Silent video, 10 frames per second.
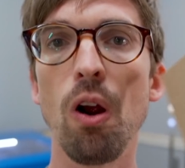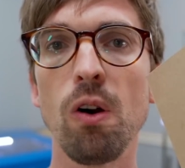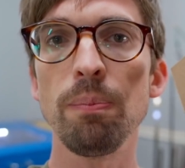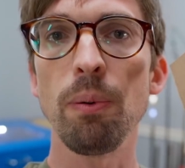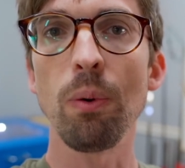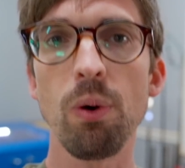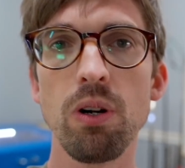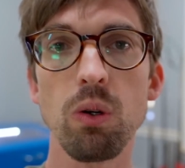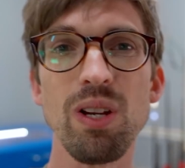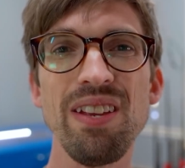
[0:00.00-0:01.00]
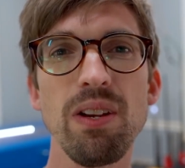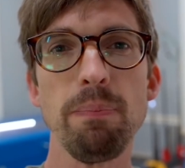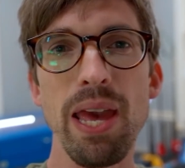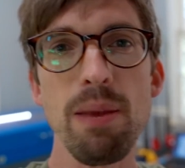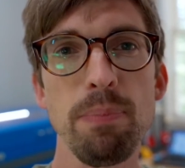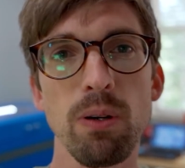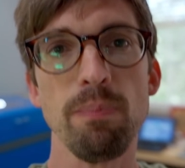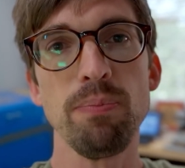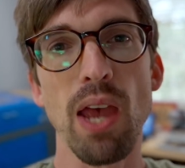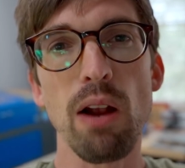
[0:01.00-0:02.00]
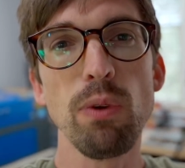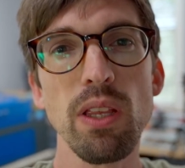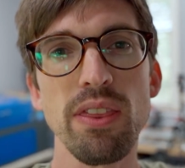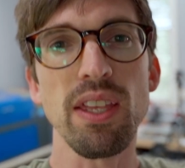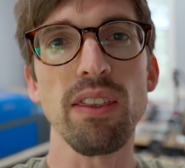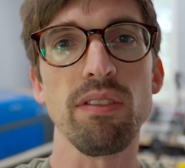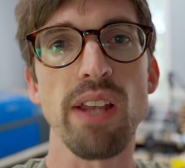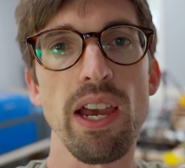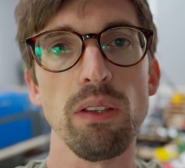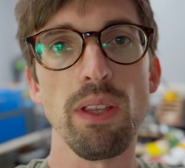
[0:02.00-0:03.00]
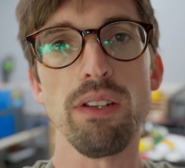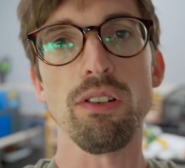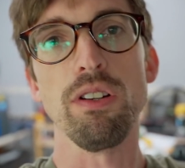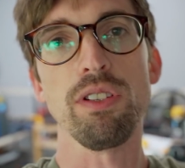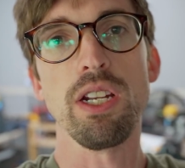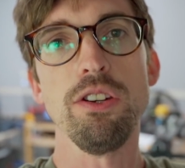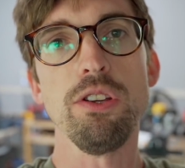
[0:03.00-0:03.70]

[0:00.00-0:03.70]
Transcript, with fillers: cardboard or even paper, I really think this diode laser is gonna